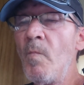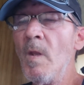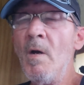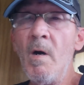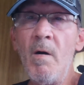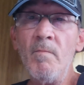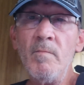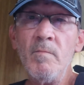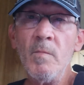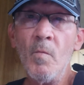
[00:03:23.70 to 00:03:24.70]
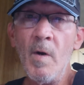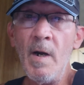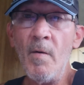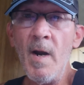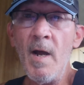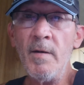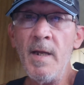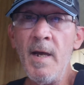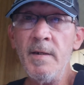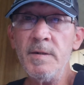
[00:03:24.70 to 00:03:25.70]
The way around
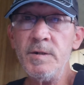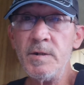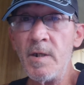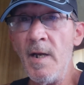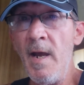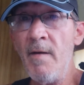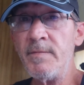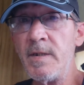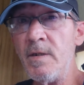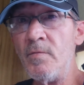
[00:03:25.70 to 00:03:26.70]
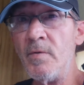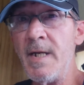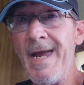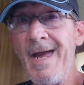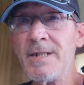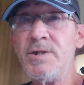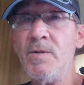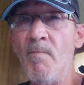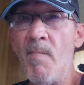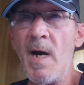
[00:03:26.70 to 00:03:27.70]
that is you're going to have to get a
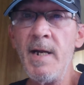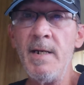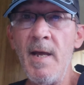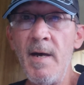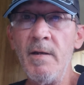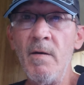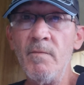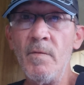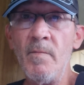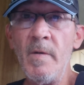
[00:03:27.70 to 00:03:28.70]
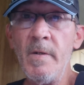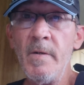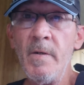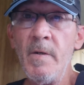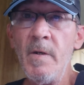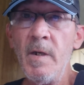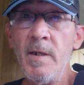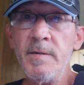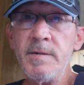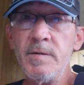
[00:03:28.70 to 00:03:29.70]
reaction bite out of them,
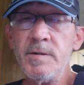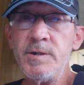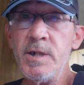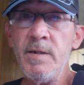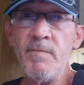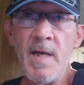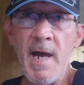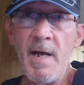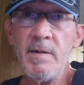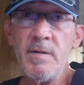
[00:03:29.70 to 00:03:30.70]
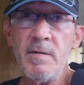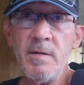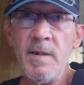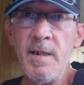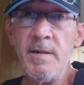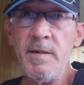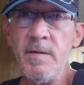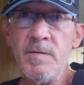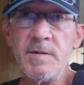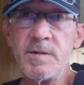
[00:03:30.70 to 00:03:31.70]
and to achieve that you need to
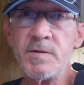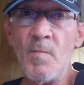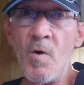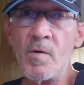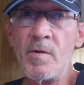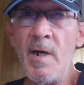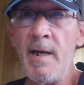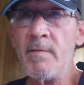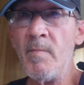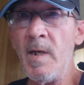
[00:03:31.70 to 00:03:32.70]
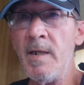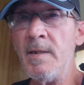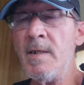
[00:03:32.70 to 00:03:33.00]
use a small crankbait.